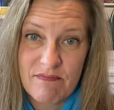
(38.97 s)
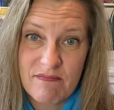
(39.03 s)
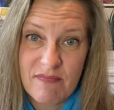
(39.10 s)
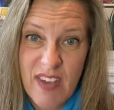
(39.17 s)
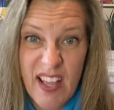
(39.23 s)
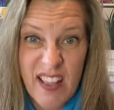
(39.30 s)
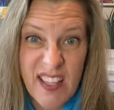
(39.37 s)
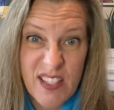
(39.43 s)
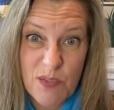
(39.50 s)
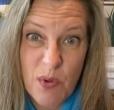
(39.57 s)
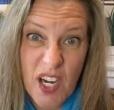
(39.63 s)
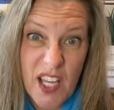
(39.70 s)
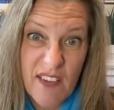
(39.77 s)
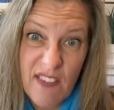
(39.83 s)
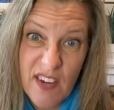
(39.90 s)
And these work
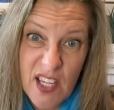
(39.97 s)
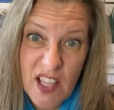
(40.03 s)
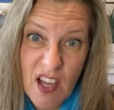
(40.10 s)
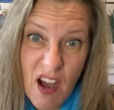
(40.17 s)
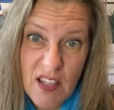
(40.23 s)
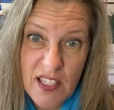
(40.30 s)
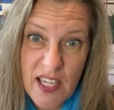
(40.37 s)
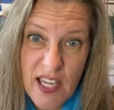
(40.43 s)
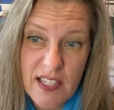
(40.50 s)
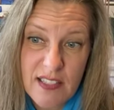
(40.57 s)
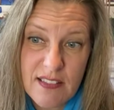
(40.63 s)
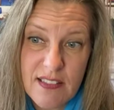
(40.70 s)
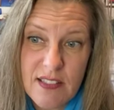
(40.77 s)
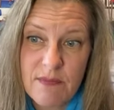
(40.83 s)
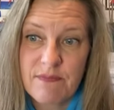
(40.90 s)
even in the
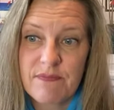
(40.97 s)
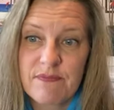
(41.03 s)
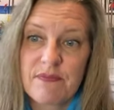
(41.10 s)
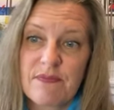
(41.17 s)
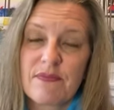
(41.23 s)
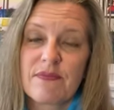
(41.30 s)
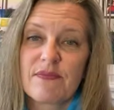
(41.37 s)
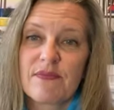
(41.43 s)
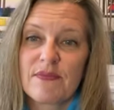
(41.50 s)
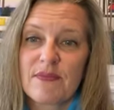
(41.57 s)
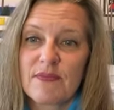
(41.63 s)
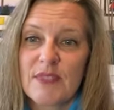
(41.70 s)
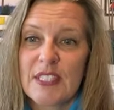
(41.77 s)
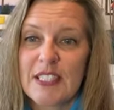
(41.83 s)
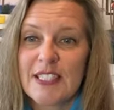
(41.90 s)
holidays.
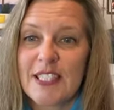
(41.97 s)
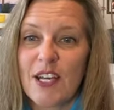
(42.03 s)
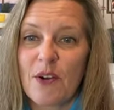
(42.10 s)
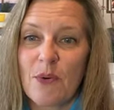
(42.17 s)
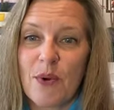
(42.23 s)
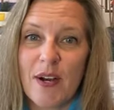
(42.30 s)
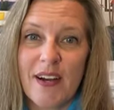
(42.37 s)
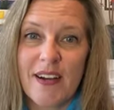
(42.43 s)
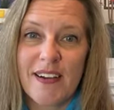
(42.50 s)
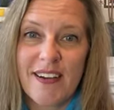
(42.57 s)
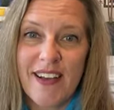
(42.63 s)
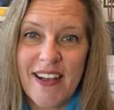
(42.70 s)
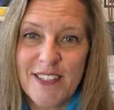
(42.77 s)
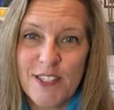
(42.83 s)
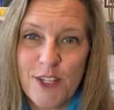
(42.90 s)
So
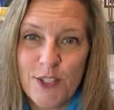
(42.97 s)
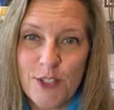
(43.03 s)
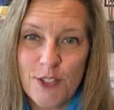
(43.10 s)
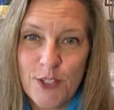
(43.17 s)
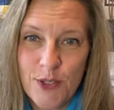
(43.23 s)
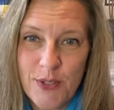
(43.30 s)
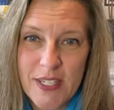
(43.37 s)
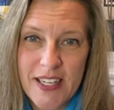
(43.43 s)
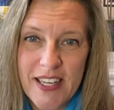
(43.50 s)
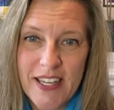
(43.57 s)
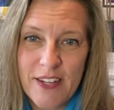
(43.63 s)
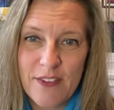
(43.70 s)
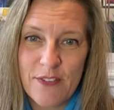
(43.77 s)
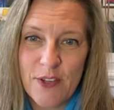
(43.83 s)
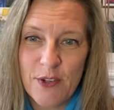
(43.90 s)
as you're tuning in,
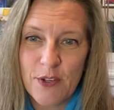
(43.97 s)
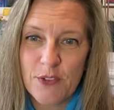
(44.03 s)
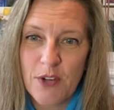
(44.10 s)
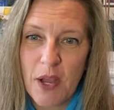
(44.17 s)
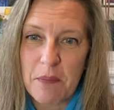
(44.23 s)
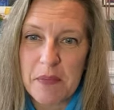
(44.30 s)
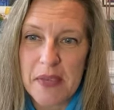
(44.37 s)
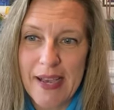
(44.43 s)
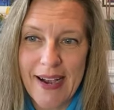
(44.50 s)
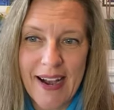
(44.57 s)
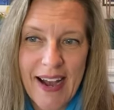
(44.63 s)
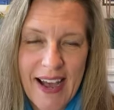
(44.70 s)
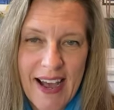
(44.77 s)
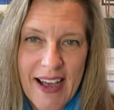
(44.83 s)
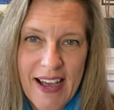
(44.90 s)
if you could drop me a
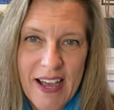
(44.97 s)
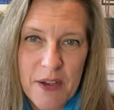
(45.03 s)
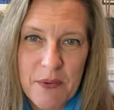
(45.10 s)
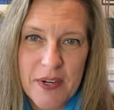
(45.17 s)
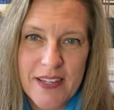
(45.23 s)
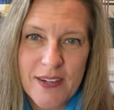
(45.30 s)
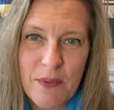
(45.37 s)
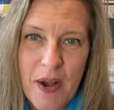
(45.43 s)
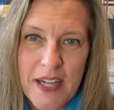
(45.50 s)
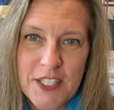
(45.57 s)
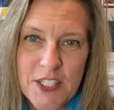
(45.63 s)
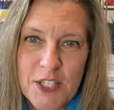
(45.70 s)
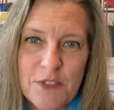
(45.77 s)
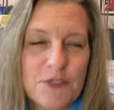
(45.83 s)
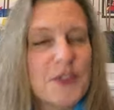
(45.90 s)
hi, where are you
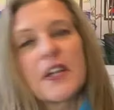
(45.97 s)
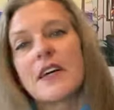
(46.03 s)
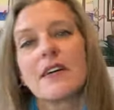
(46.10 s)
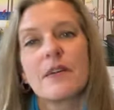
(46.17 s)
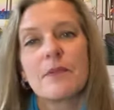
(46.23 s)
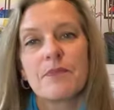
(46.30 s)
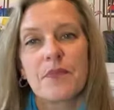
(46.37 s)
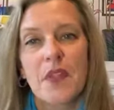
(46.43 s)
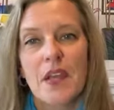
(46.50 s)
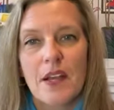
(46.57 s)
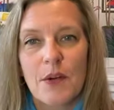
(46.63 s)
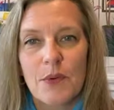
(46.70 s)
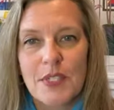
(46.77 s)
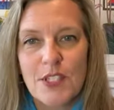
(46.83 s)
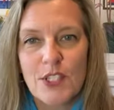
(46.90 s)
watching from?
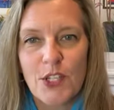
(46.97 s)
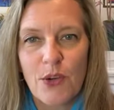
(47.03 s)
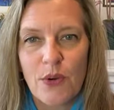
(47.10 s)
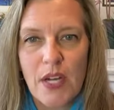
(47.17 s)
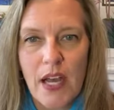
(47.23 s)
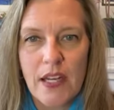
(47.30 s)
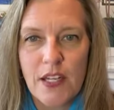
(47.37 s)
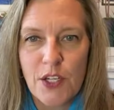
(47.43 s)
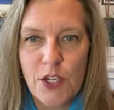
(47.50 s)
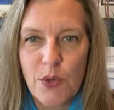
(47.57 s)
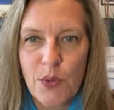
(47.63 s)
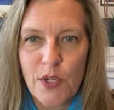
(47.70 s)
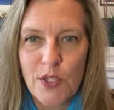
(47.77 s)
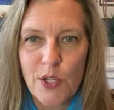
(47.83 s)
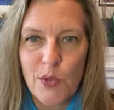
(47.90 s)
What's going on in your
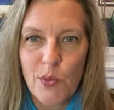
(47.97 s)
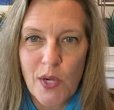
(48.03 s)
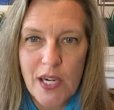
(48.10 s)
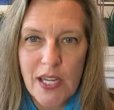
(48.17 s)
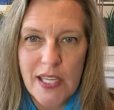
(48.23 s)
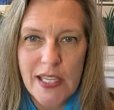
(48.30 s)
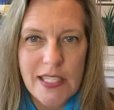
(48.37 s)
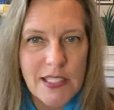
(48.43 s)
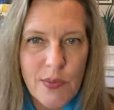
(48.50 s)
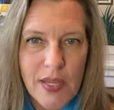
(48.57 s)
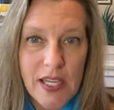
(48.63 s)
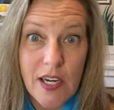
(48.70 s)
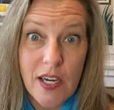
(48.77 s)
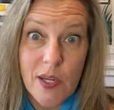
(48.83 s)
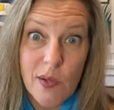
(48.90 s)
world? Are you working this week?
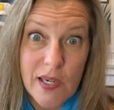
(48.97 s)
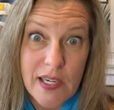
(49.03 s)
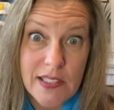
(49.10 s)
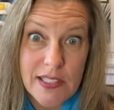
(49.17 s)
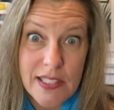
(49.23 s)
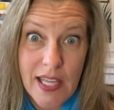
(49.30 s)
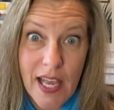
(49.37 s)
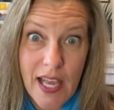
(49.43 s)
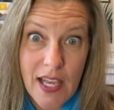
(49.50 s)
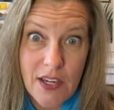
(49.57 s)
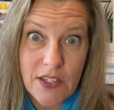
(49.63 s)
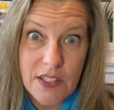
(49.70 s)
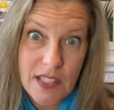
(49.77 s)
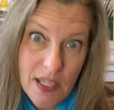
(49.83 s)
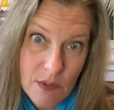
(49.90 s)
Are you working today? Are you
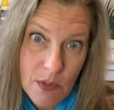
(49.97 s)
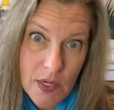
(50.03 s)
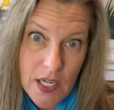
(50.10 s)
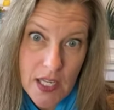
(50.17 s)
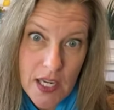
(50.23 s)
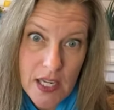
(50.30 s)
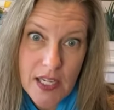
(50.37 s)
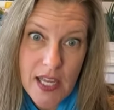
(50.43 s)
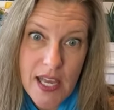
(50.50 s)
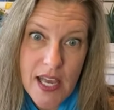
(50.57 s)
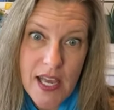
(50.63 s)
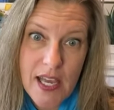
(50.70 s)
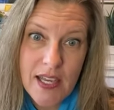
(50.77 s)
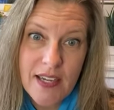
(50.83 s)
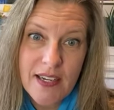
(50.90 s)
done working
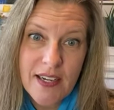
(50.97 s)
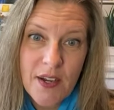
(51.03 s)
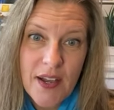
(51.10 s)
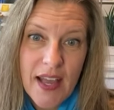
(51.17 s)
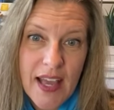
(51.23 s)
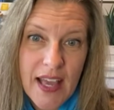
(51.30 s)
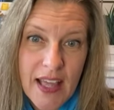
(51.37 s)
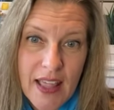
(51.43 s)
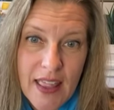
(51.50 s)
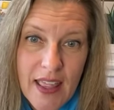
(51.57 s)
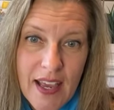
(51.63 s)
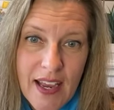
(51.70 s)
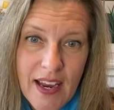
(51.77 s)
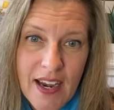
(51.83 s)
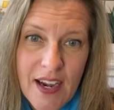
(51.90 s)
today? Hey
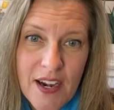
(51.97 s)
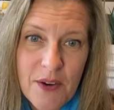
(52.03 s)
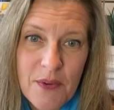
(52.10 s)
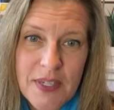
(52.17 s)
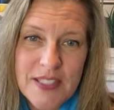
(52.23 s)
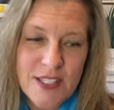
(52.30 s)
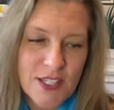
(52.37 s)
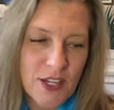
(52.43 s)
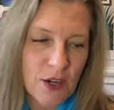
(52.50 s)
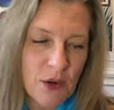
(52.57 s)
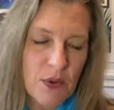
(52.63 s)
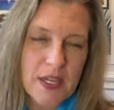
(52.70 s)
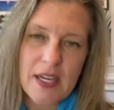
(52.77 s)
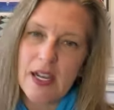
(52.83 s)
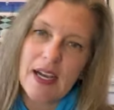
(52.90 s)
there, what's
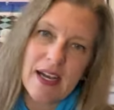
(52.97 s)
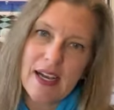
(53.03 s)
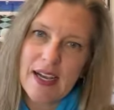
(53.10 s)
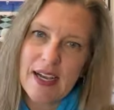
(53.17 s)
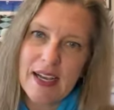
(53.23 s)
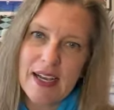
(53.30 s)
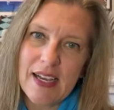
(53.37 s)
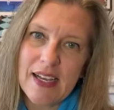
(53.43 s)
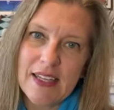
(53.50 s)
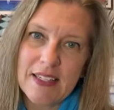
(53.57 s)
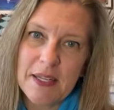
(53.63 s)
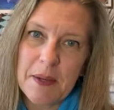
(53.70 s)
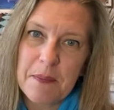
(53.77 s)
going on?